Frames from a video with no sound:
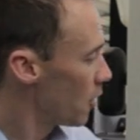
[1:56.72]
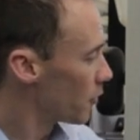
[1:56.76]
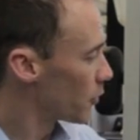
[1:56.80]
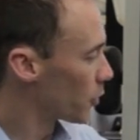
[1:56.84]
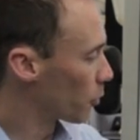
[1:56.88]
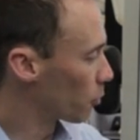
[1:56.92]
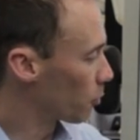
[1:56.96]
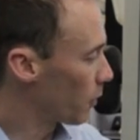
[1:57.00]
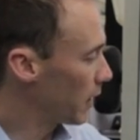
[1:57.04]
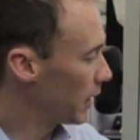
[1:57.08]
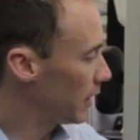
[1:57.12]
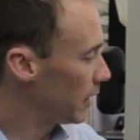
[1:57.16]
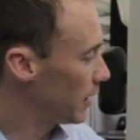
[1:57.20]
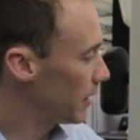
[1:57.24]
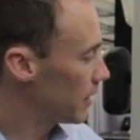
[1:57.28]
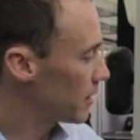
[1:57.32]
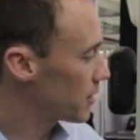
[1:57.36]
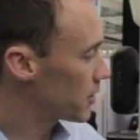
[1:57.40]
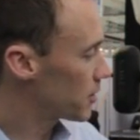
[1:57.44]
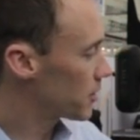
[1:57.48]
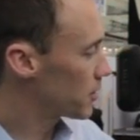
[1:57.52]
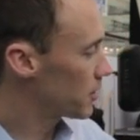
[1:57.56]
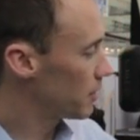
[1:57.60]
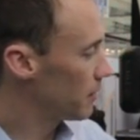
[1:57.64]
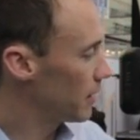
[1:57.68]
The
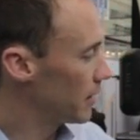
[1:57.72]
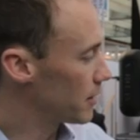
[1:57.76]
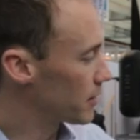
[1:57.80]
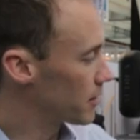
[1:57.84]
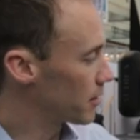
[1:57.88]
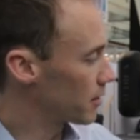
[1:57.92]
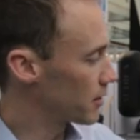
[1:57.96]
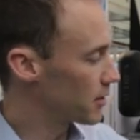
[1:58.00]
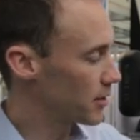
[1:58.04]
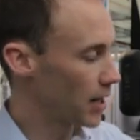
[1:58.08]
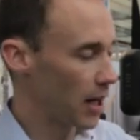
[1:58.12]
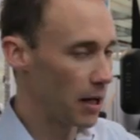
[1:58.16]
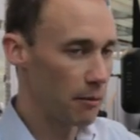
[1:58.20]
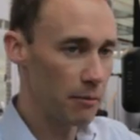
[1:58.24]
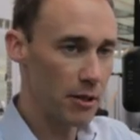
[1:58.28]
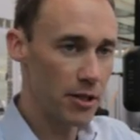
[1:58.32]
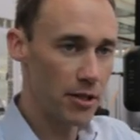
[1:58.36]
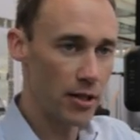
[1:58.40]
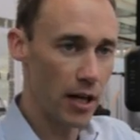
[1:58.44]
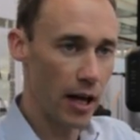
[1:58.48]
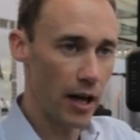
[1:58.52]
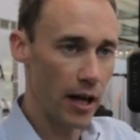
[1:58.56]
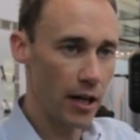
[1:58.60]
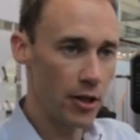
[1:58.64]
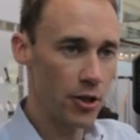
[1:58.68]
Radius is the same
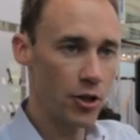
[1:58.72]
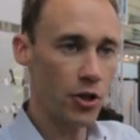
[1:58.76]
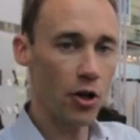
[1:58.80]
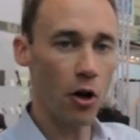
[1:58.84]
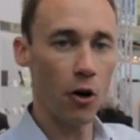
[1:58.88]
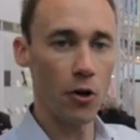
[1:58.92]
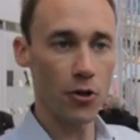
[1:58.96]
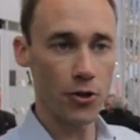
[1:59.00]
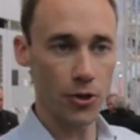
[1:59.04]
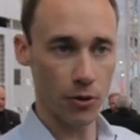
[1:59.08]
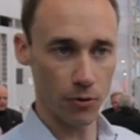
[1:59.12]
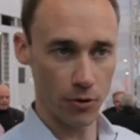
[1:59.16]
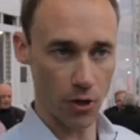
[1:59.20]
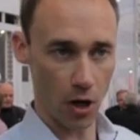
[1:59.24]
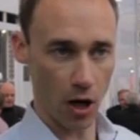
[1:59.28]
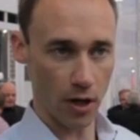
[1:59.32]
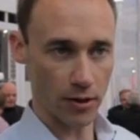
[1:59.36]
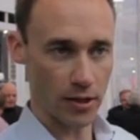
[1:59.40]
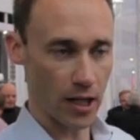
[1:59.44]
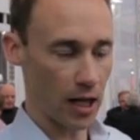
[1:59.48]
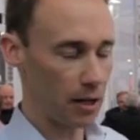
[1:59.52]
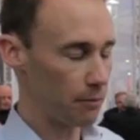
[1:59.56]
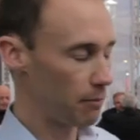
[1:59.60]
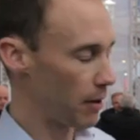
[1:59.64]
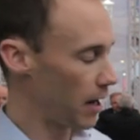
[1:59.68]
as Edge, also
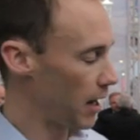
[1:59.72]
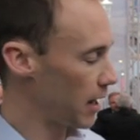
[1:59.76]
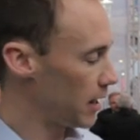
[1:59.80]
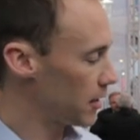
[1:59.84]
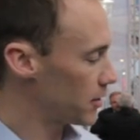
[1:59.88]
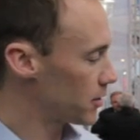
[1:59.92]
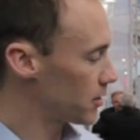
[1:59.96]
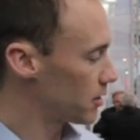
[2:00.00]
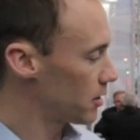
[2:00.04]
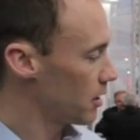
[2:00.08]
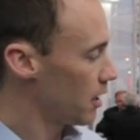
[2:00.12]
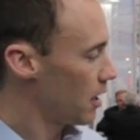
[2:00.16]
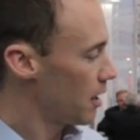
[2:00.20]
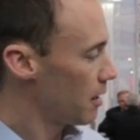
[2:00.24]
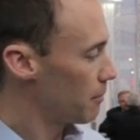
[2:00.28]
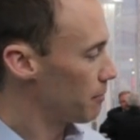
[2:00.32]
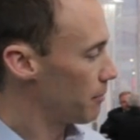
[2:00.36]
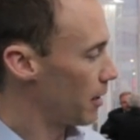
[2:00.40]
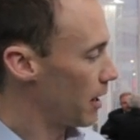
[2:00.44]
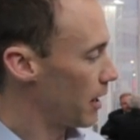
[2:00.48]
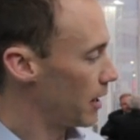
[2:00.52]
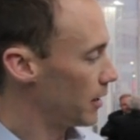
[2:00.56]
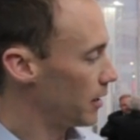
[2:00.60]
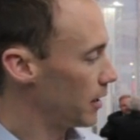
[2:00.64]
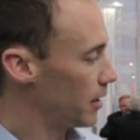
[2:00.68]
Dante-based,
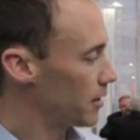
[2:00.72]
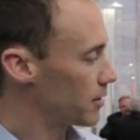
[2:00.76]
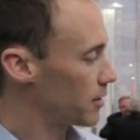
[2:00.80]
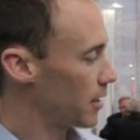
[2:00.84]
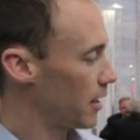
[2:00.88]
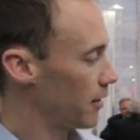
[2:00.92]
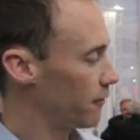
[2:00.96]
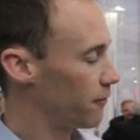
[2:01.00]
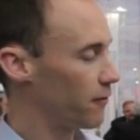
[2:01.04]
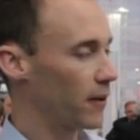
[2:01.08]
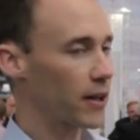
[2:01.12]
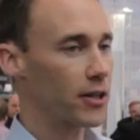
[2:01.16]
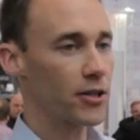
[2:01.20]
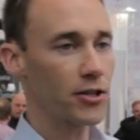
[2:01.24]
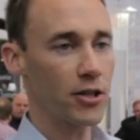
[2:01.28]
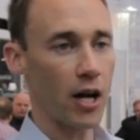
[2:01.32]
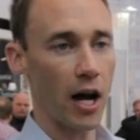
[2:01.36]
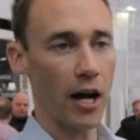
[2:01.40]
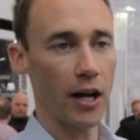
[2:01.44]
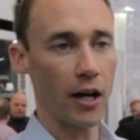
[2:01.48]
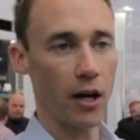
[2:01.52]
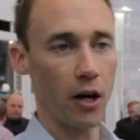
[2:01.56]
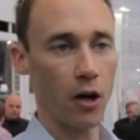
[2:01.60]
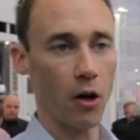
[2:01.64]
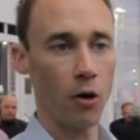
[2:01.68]
but is a fixed
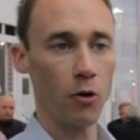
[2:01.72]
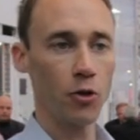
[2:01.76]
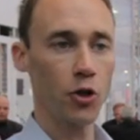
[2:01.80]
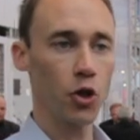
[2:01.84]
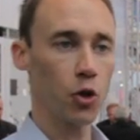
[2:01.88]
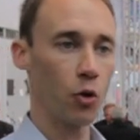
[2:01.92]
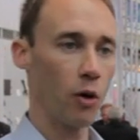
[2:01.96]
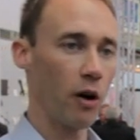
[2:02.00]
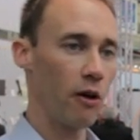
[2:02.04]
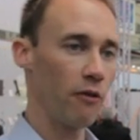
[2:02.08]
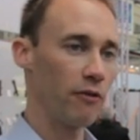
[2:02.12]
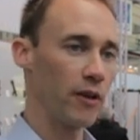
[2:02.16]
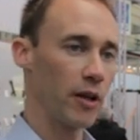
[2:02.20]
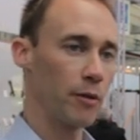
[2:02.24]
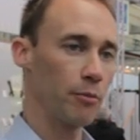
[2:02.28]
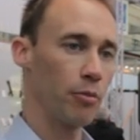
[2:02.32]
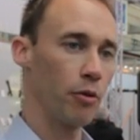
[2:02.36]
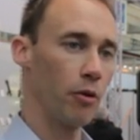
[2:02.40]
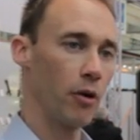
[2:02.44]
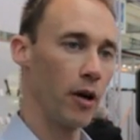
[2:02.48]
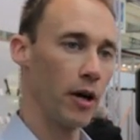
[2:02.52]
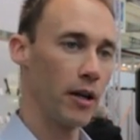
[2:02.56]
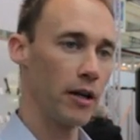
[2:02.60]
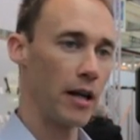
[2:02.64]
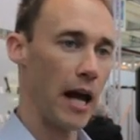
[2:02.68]
I/O, 12
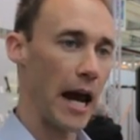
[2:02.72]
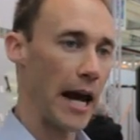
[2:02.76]
input,